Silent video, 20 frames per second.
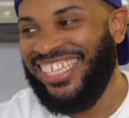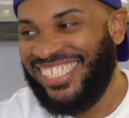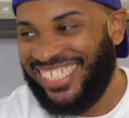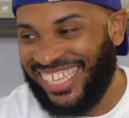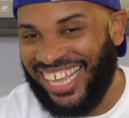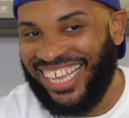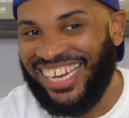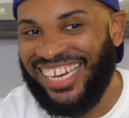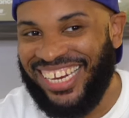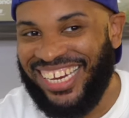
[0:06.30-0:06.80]
yes,
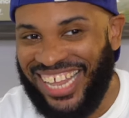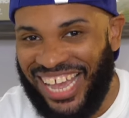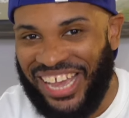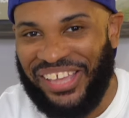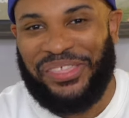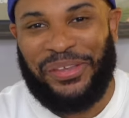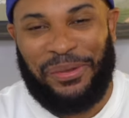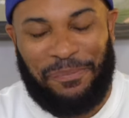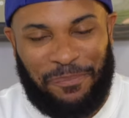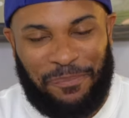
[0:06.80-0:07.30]

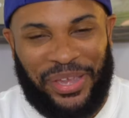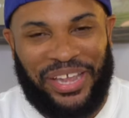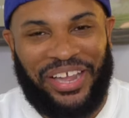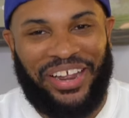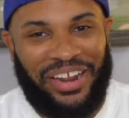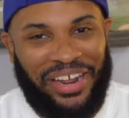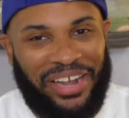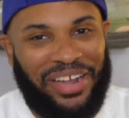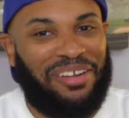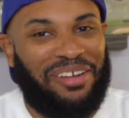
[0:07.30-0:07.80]
another
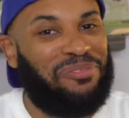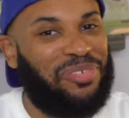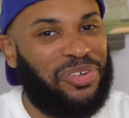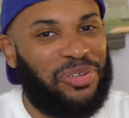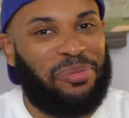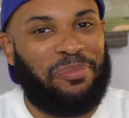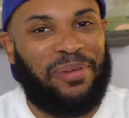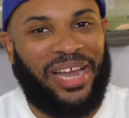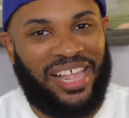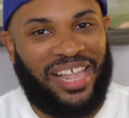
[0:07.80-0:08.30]
pair of
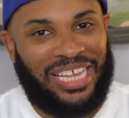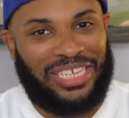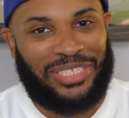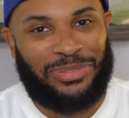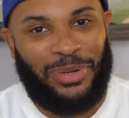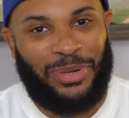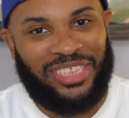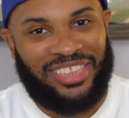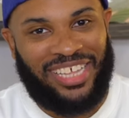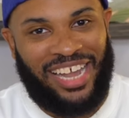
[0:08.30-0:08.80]
New Balance
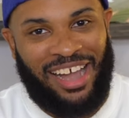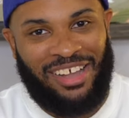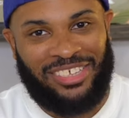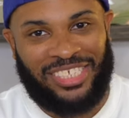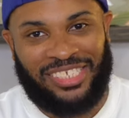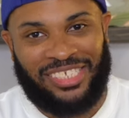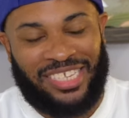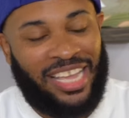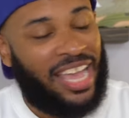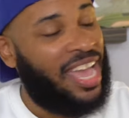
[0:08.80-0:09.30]

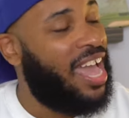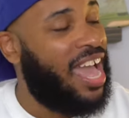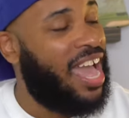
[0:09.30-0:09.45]
1000s.